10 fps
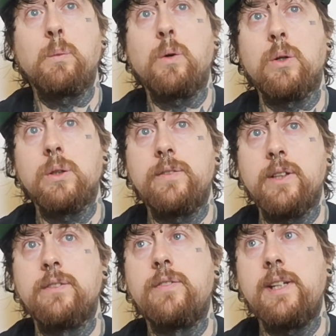All of the
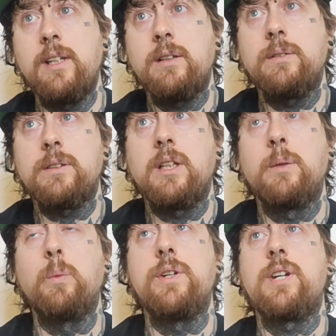other videos
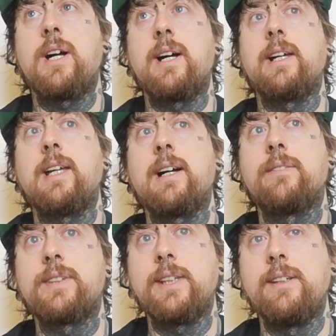which I
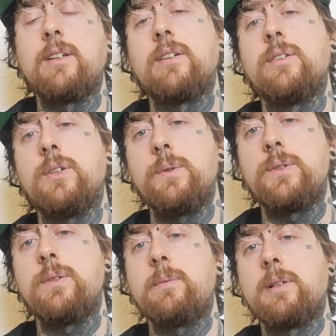have seen on
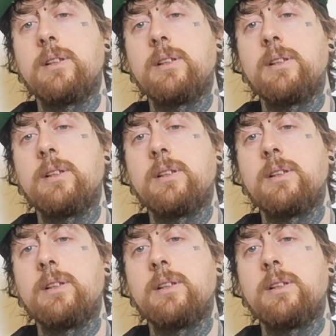YouTube,